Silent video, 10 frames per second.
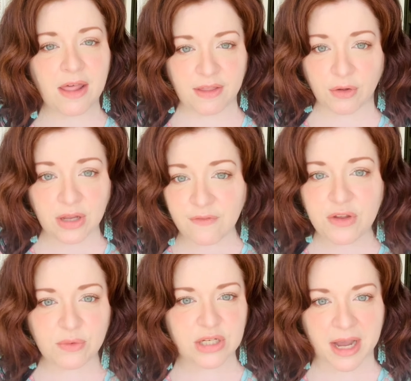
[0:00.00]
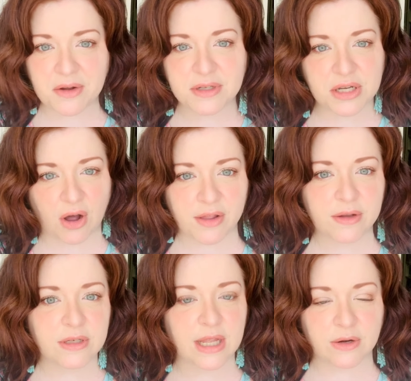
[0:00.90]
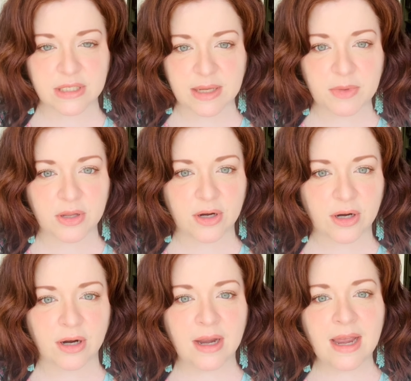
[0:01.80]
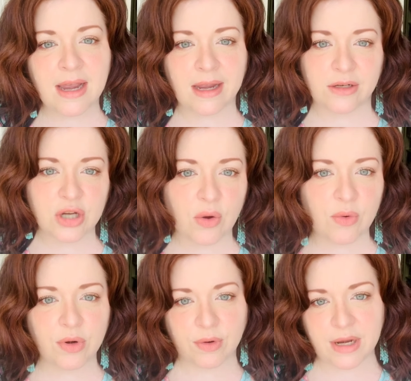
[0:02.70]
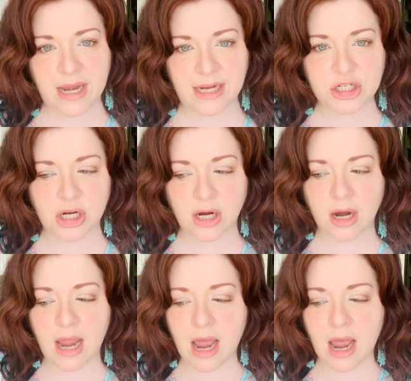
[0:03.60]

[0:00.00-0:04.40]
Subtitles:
they'll give you titles and authors that are similar in tone or in nature.